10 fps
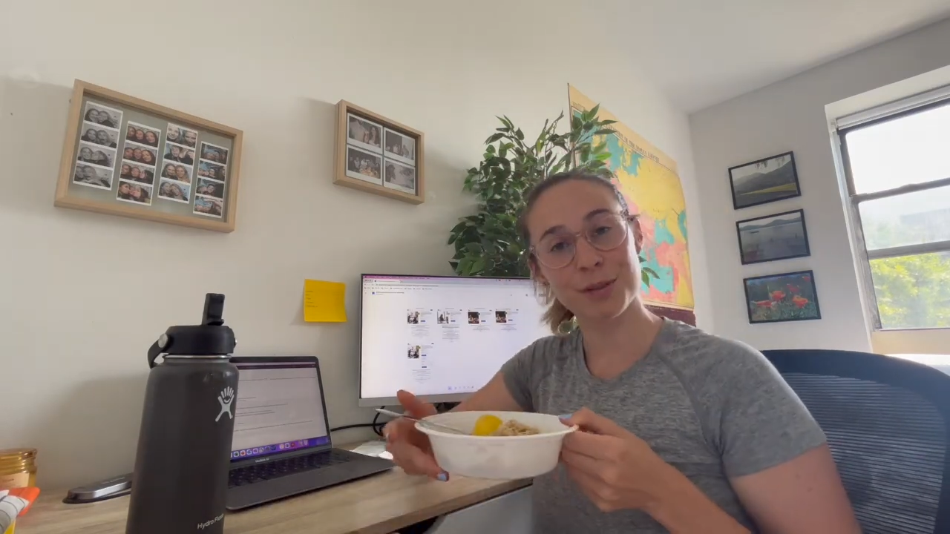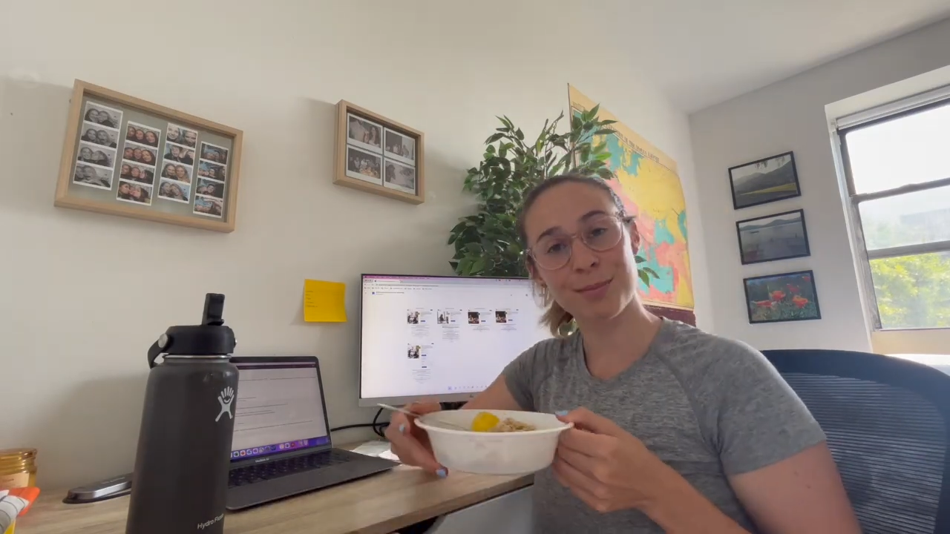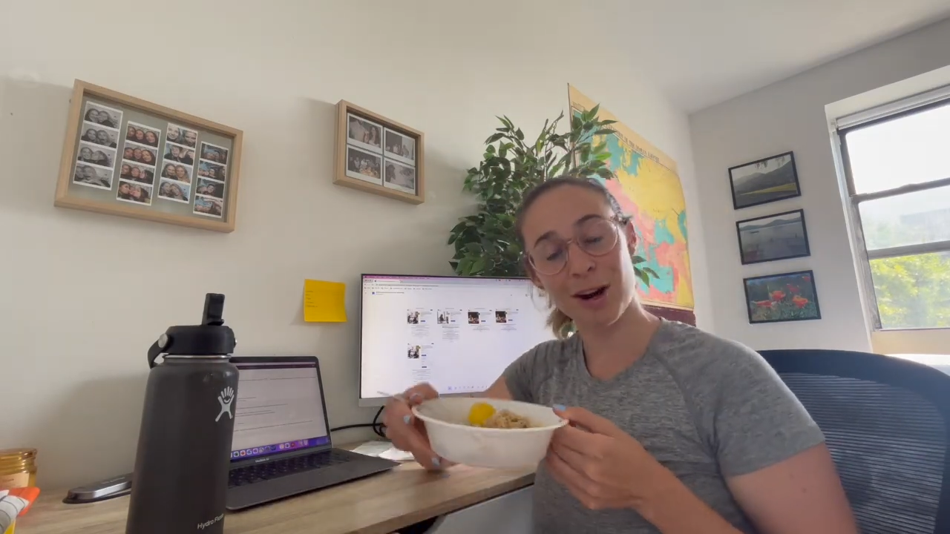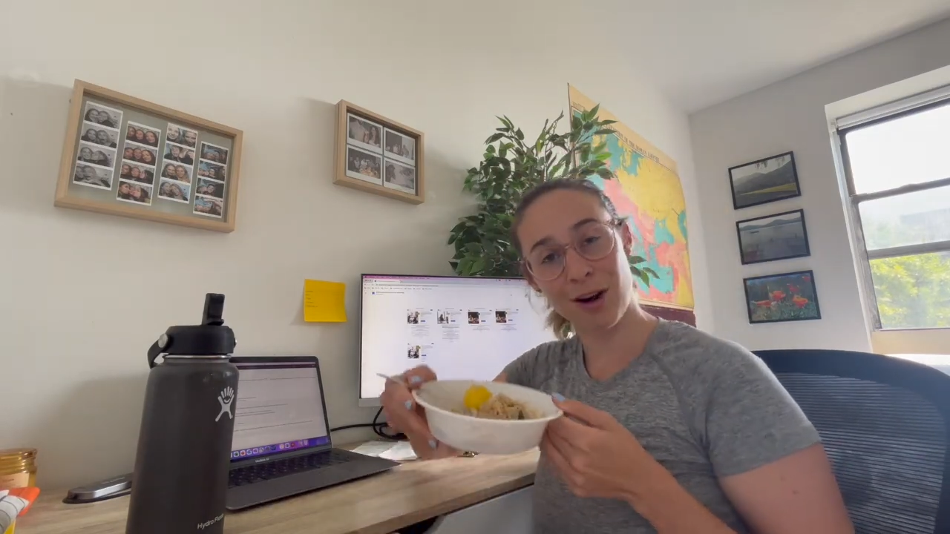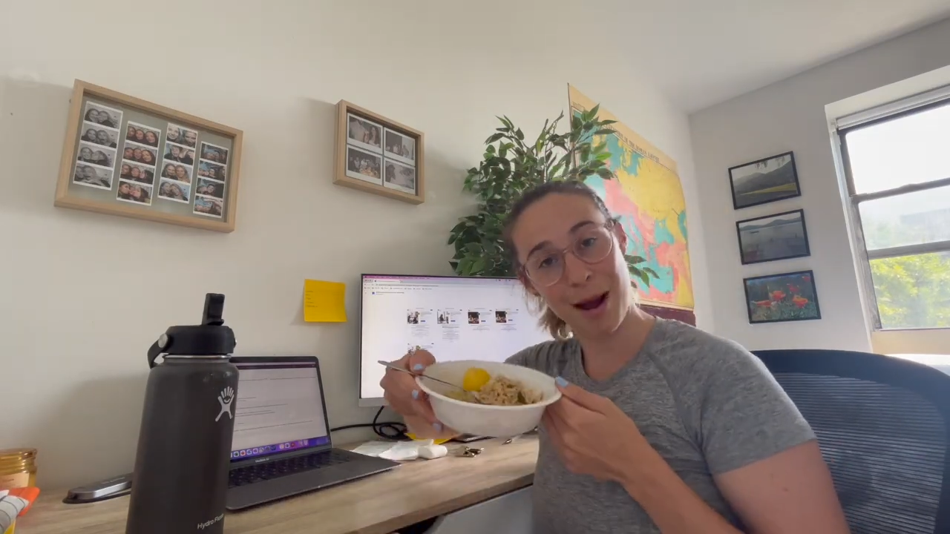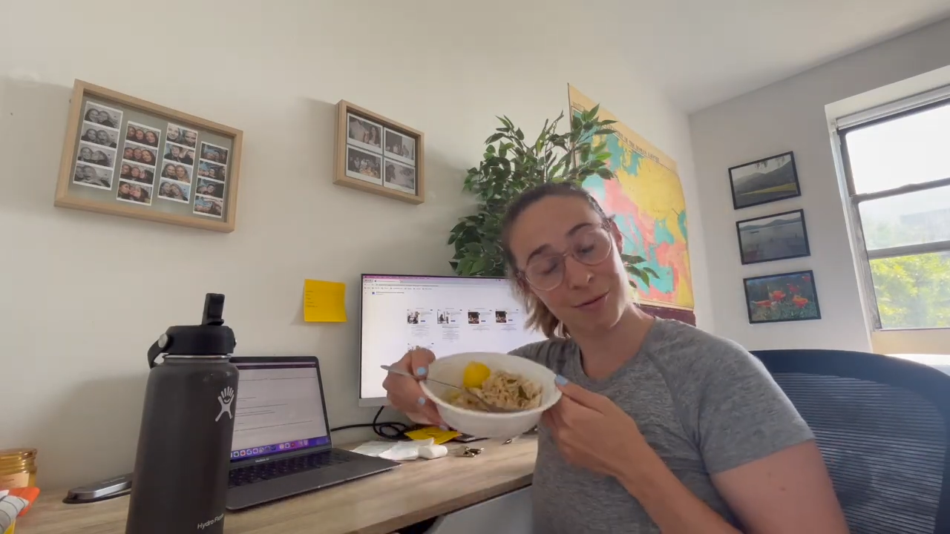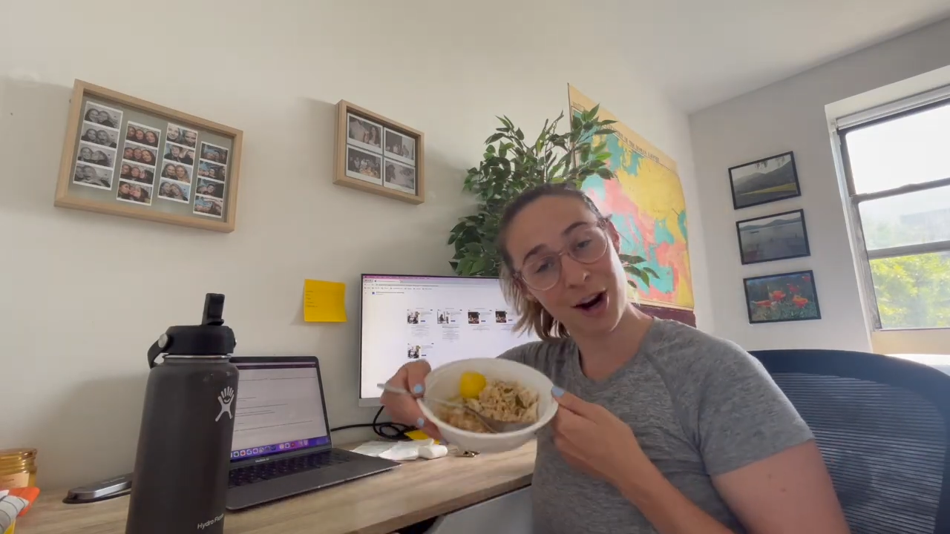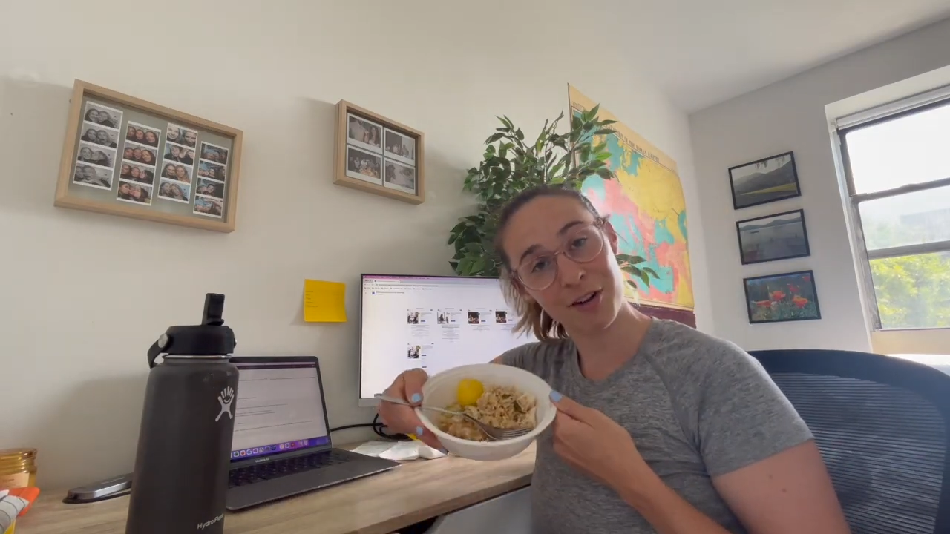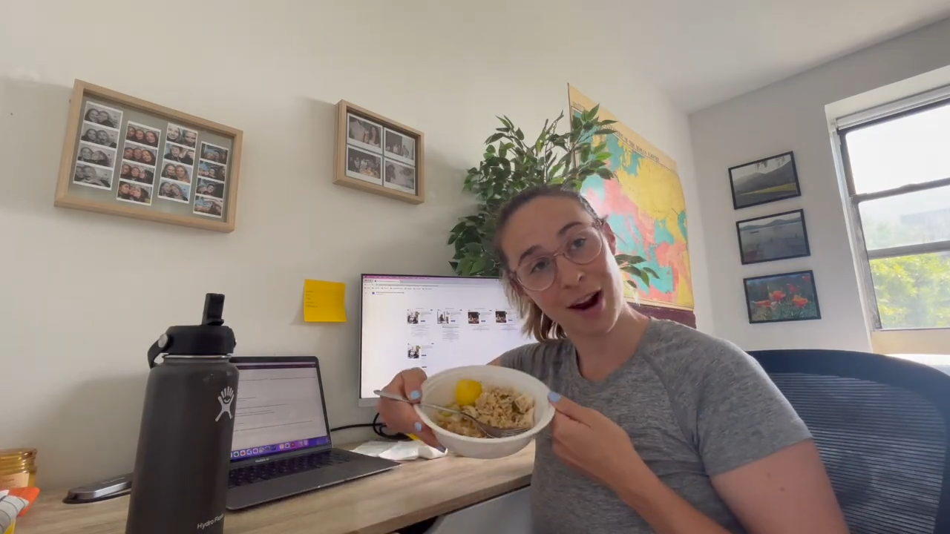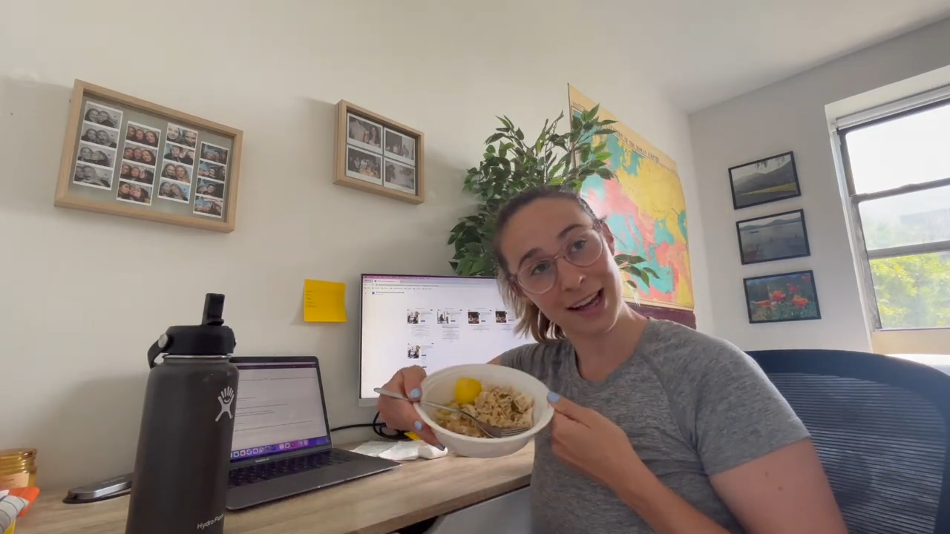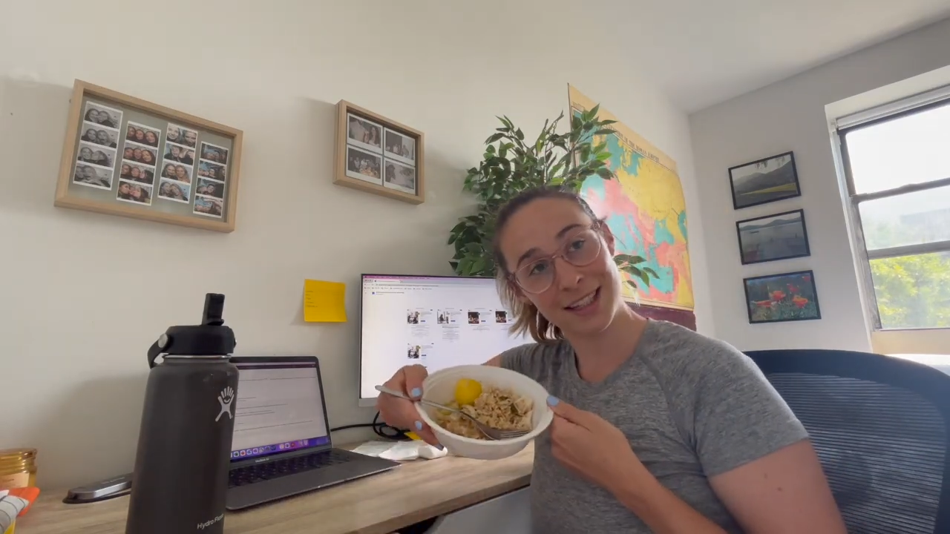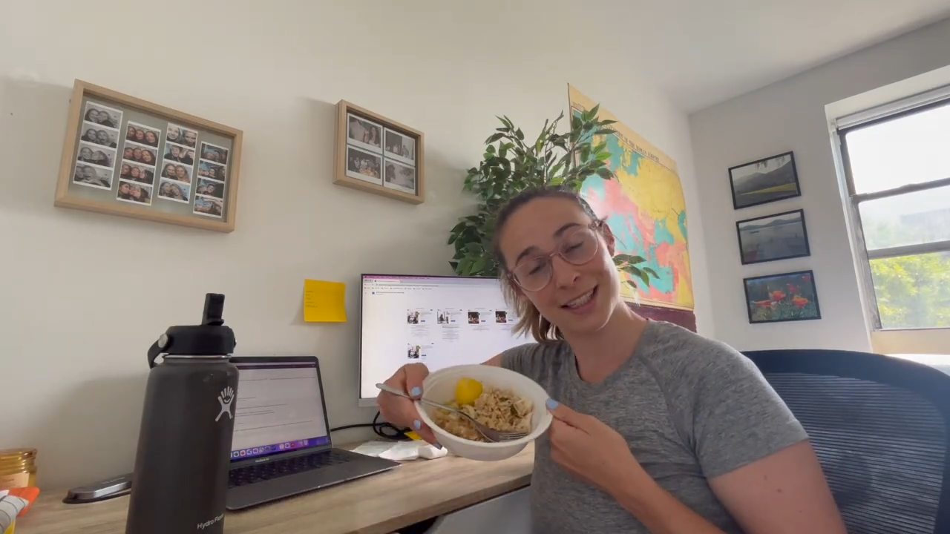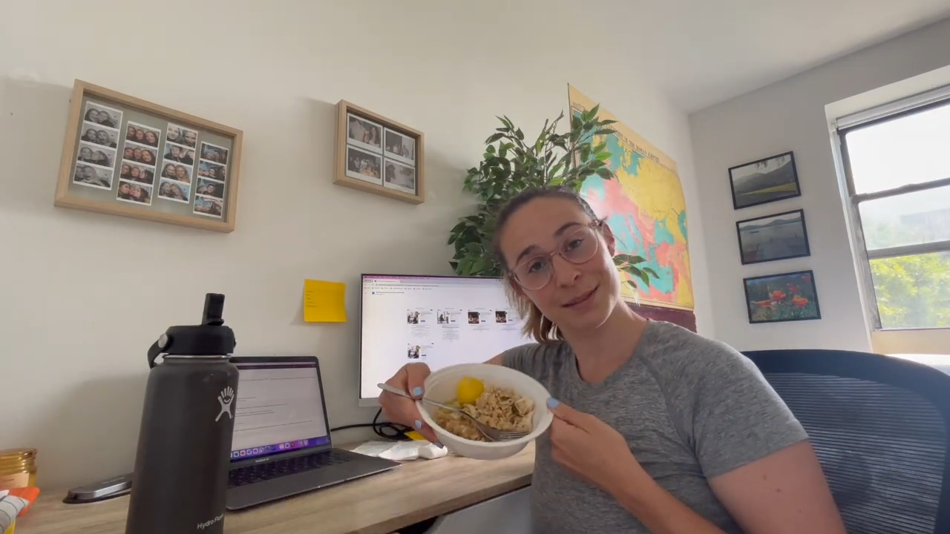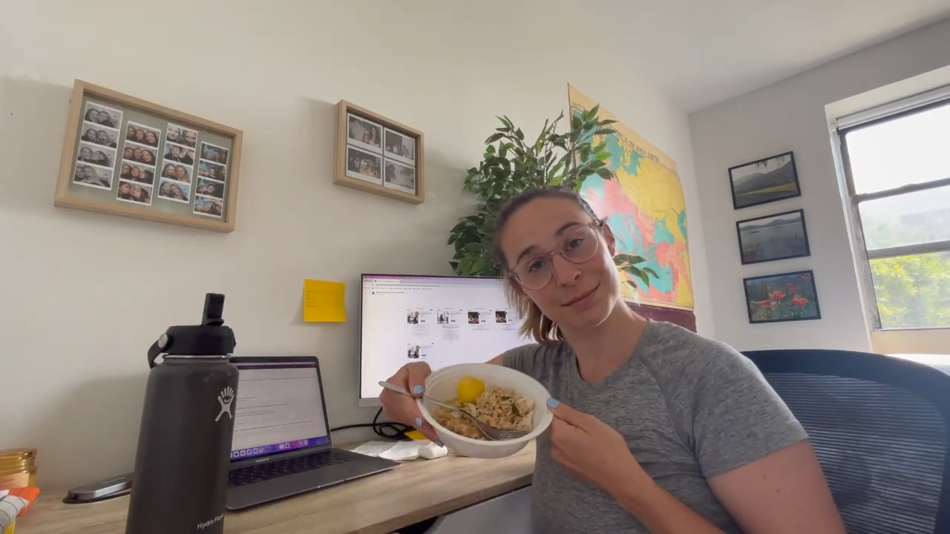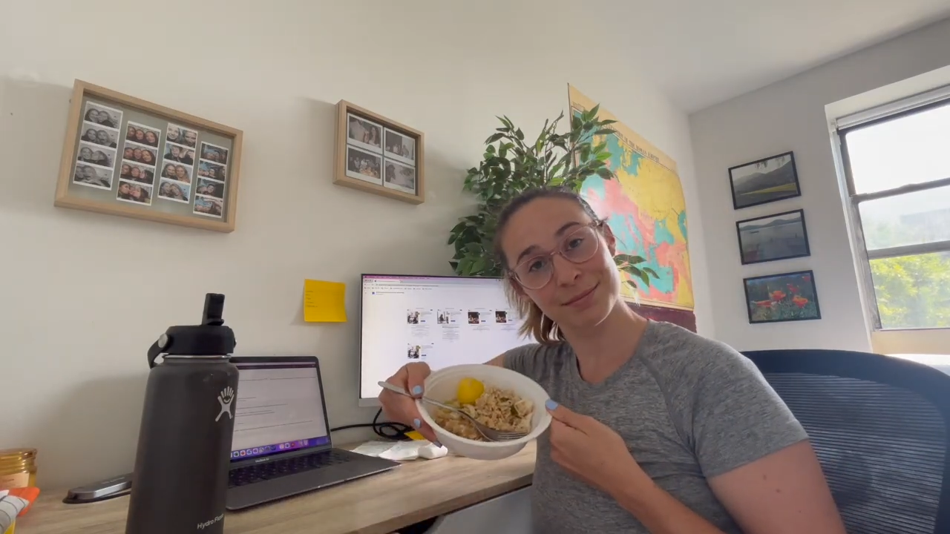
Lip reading: my crab fried rice,